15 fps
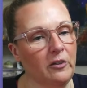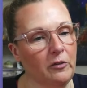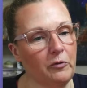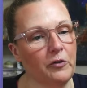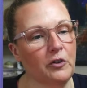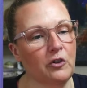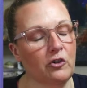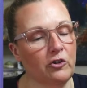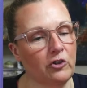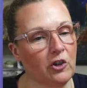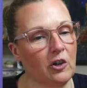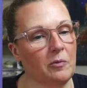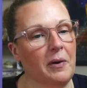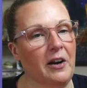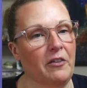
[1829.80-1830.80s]
for
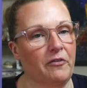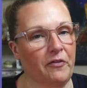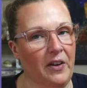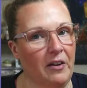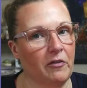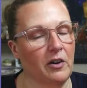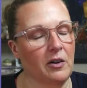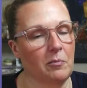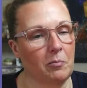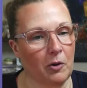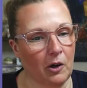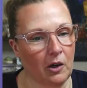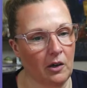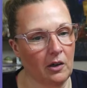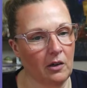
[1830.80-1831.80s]
sure my favorite
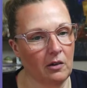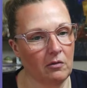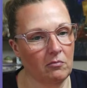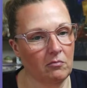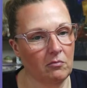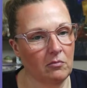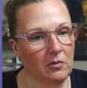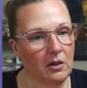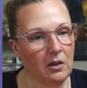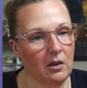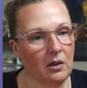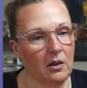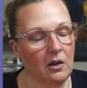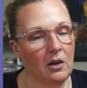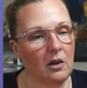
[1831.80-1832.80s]
book.
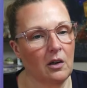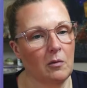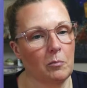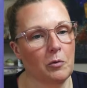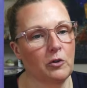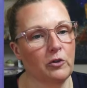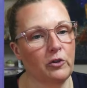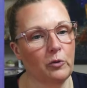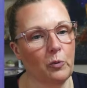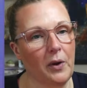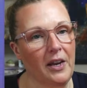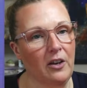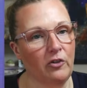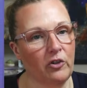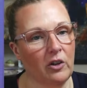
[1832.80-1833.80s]

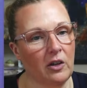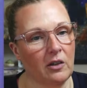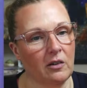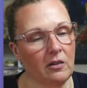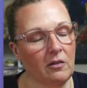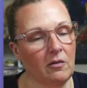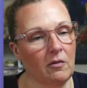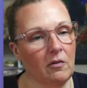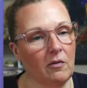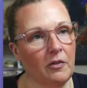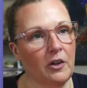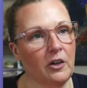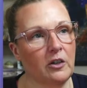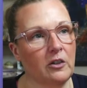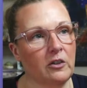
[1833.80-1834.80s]
Persuasion,
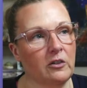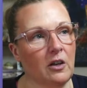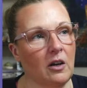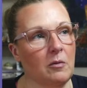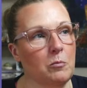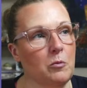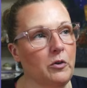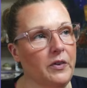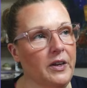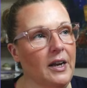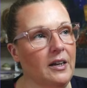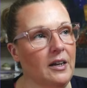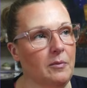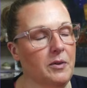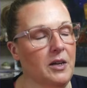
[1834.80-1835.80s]
there is a movie
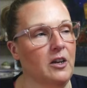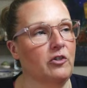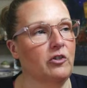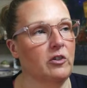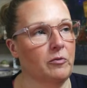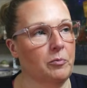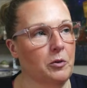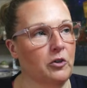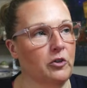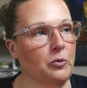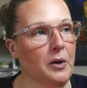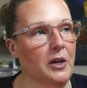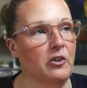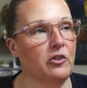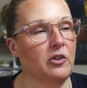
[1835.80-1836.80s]
adaptation of
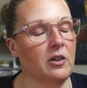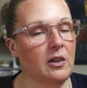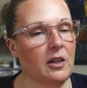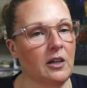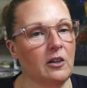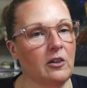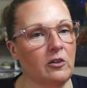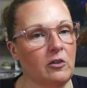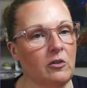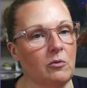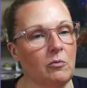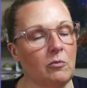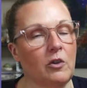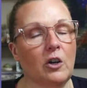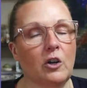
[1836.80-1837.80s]
Persuasion
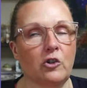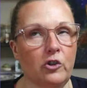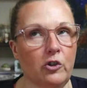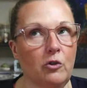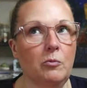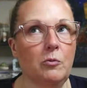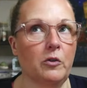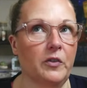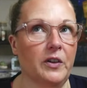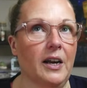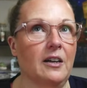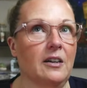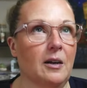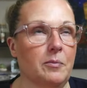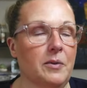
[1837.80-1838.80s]
there are two movie
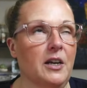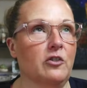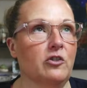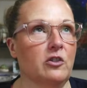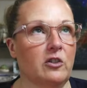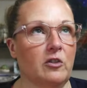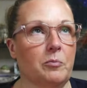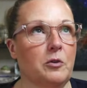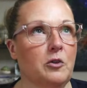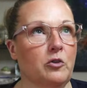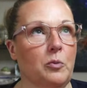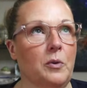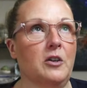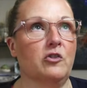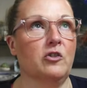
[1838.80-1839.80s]
adaptations of
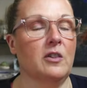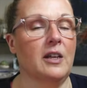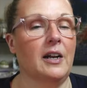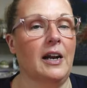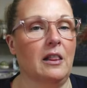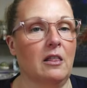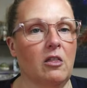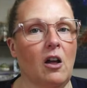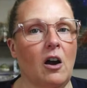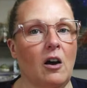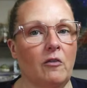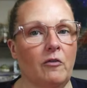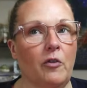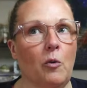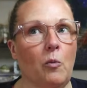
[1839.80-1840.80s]
Persuasion that I
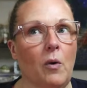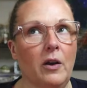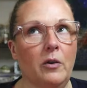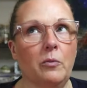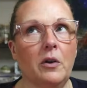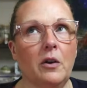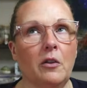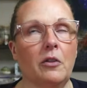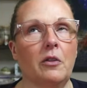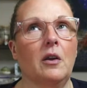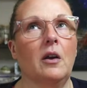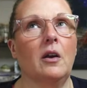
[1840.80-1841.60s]
love. The one with